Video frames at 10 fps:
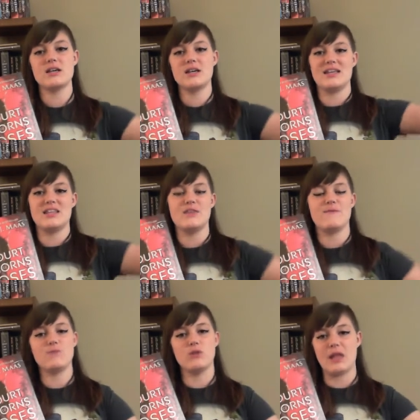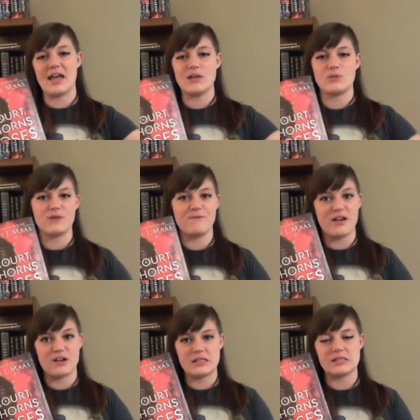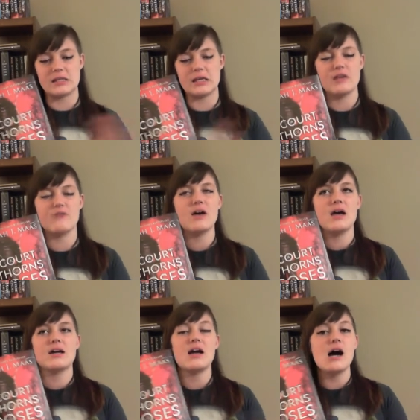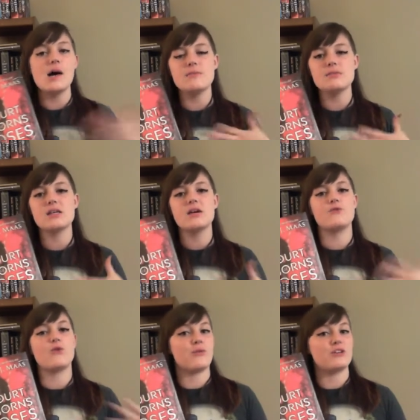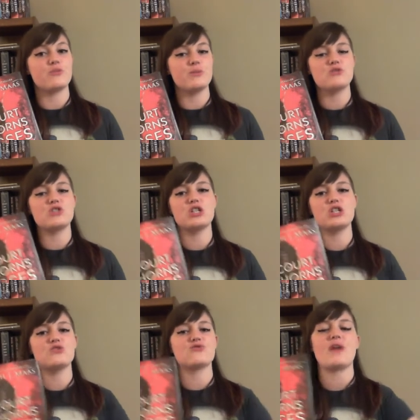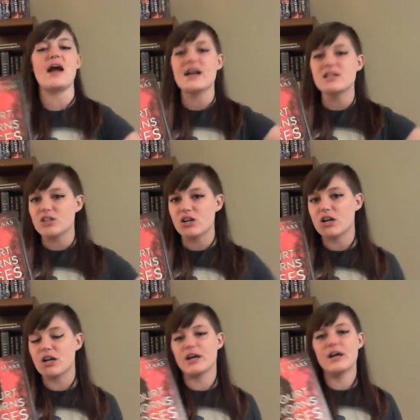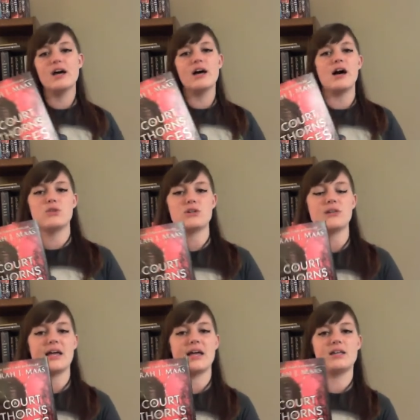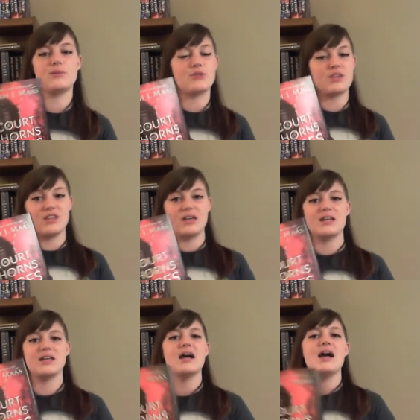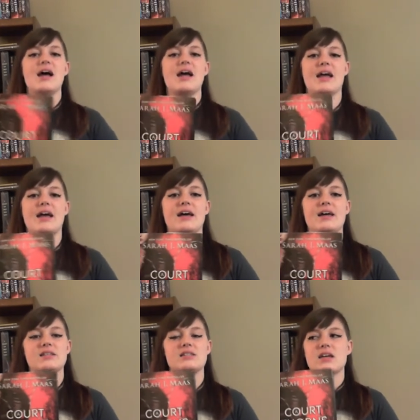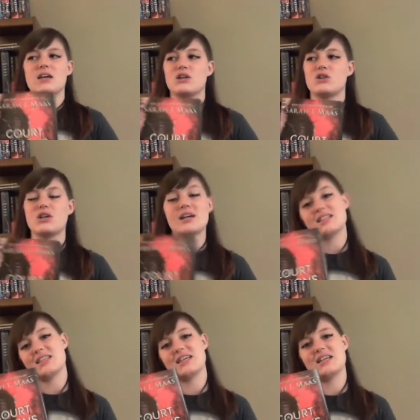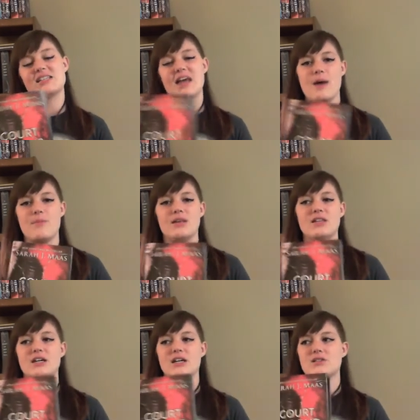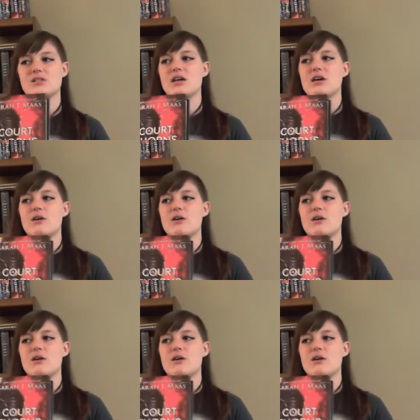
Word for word: in the land where the fairies live comes for retribution, drags her their land, Prythian, and crazy things happen. There's